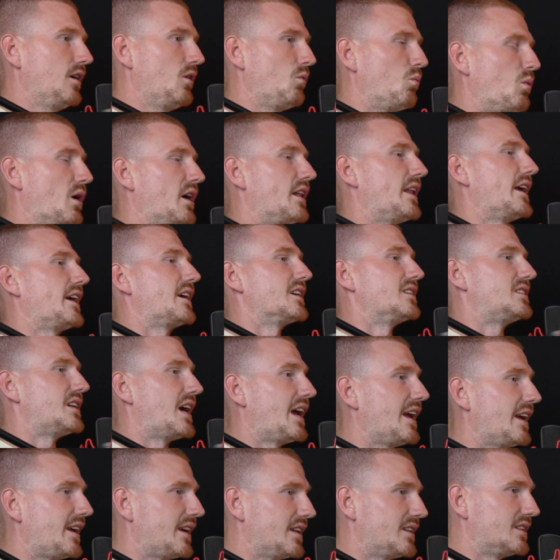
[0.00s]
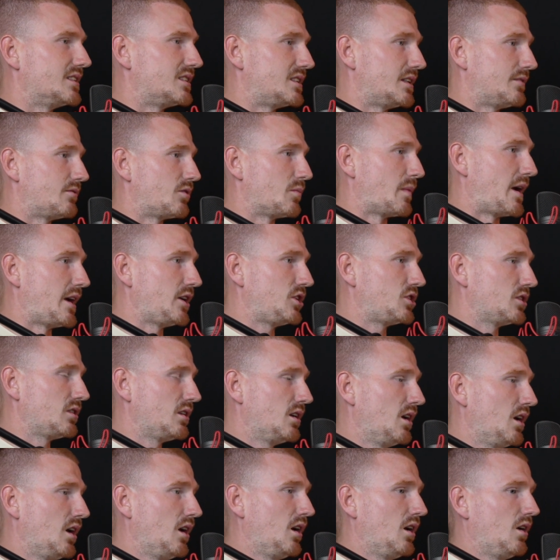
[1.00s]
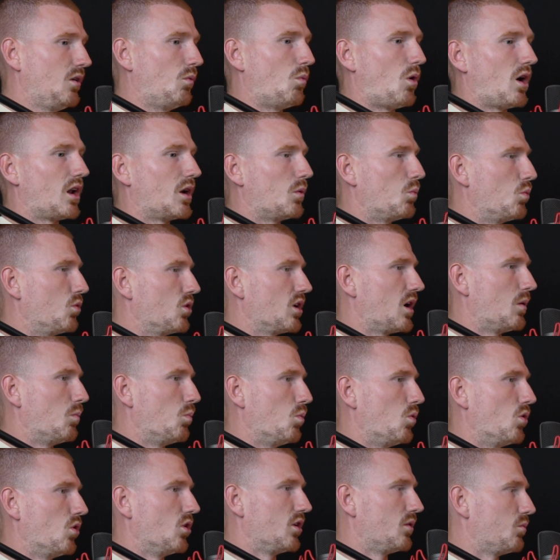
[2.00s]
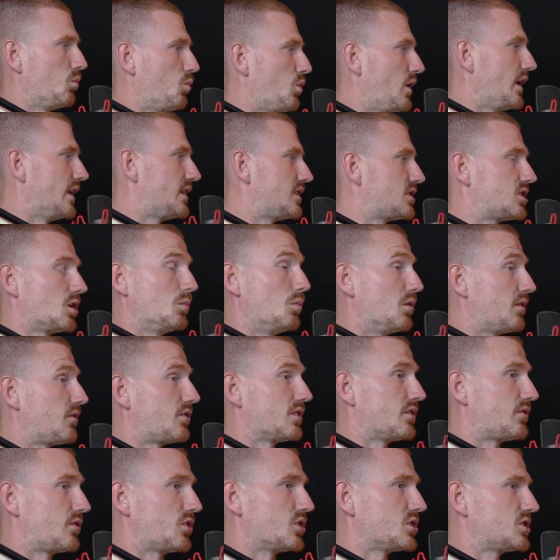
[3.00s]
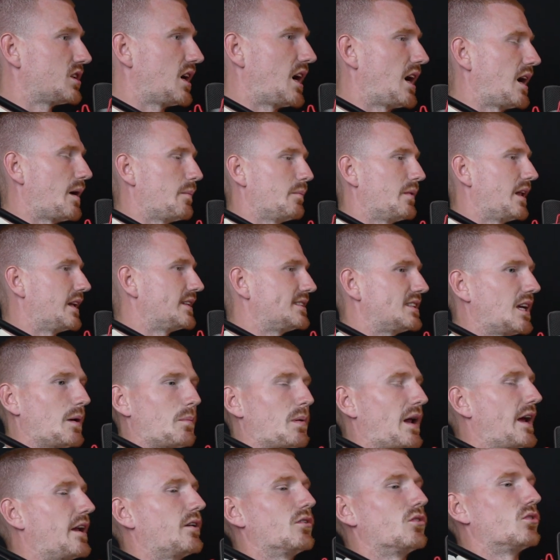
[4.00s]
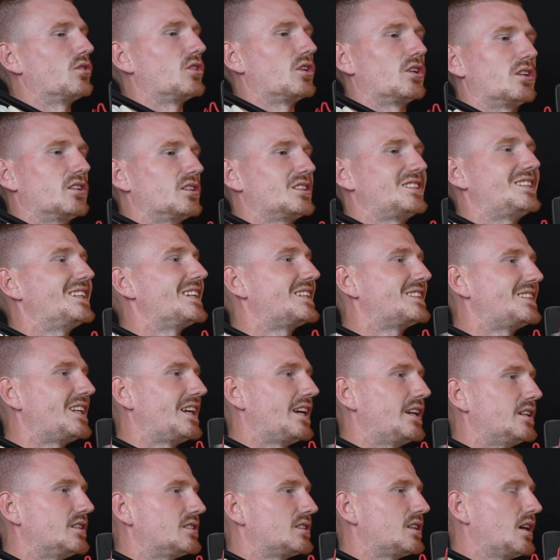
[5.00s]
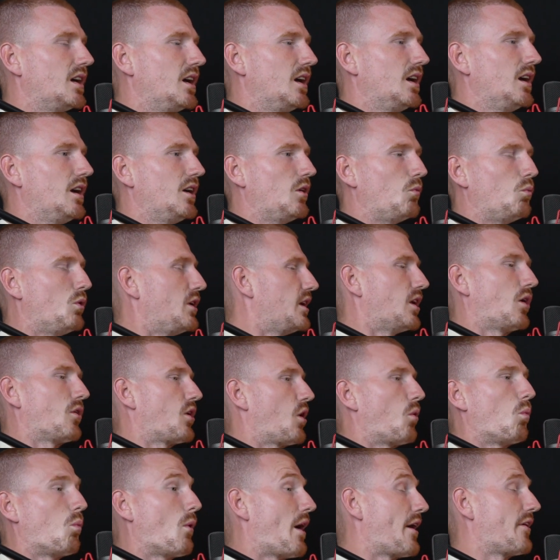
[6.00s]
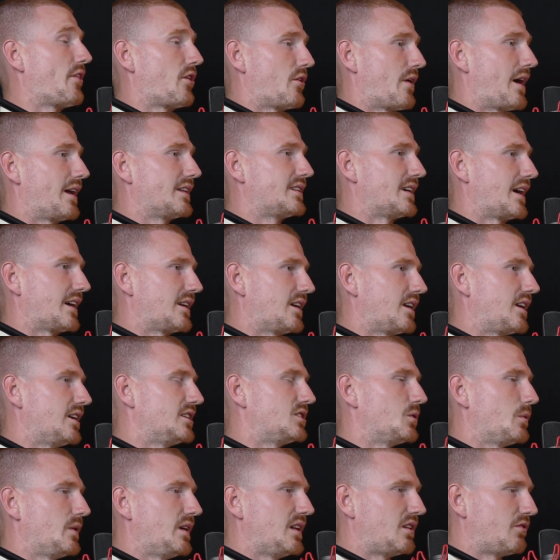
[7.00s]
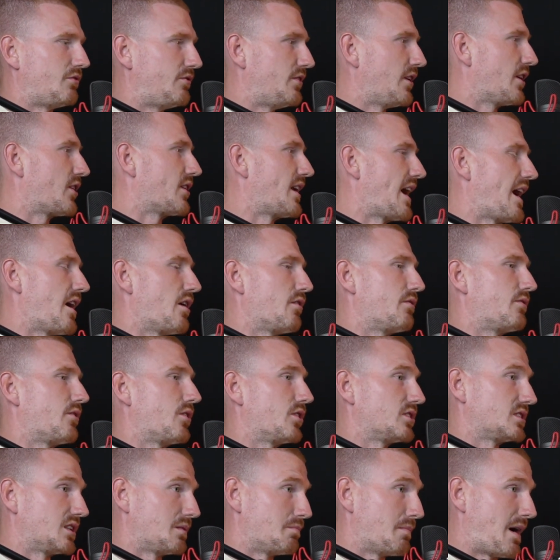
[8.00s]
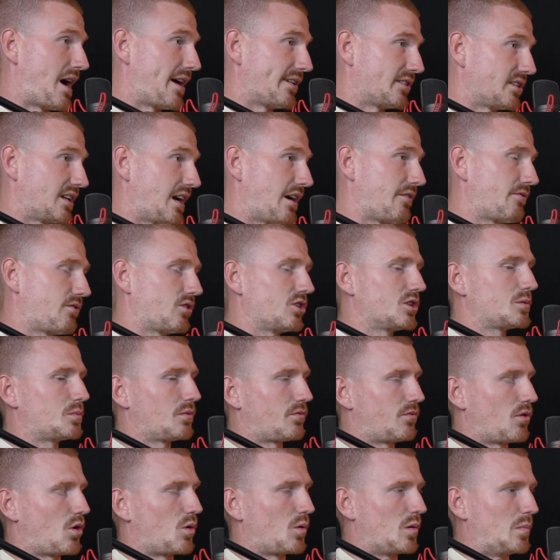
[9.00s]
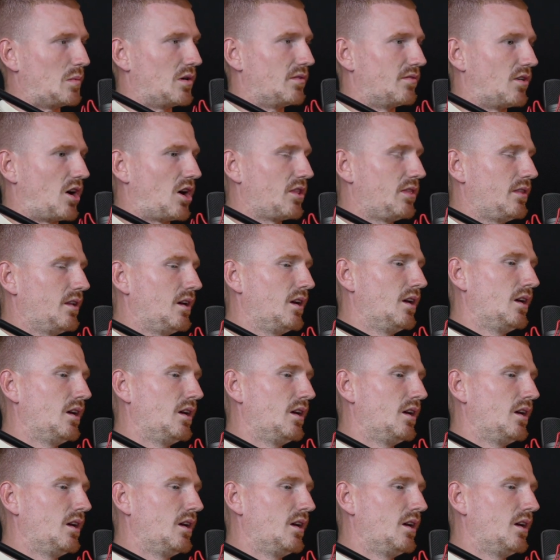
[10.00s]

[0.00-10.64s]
where they can take in this information, while a one-on-one with someone for the first time, let's say playing under 16s, we don't know where they're at technically, so we need to figure that out first and master that first before we move on.